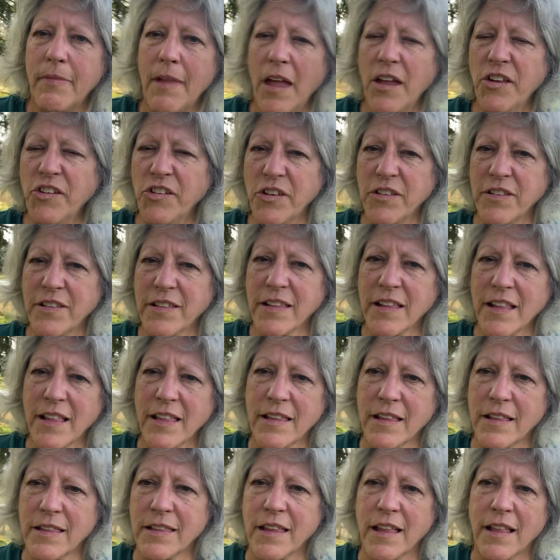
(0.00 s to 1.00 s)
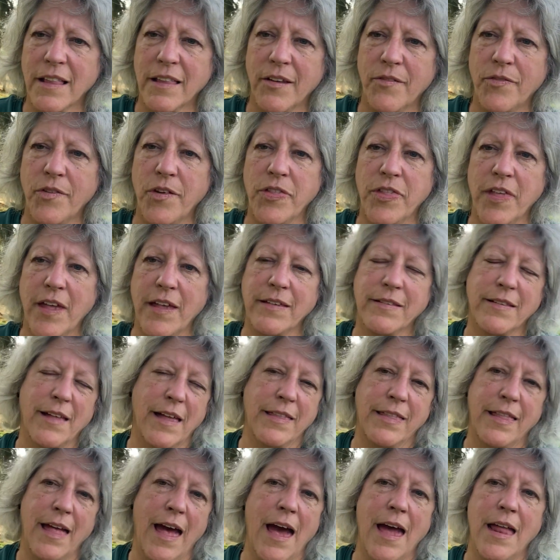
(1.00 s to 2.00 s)
just little different things
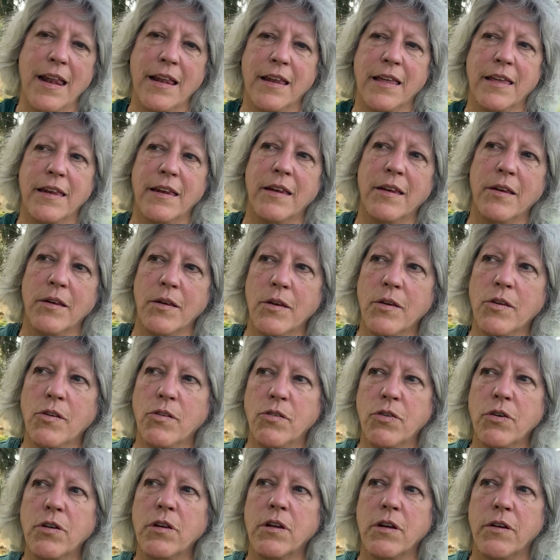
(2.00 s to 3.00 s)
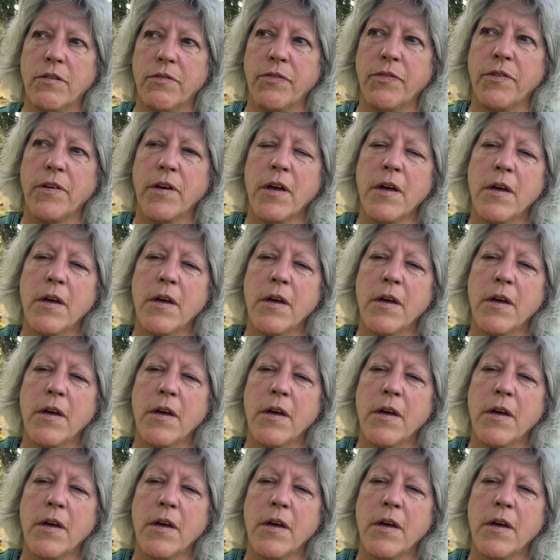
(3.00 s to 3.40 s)
like that could have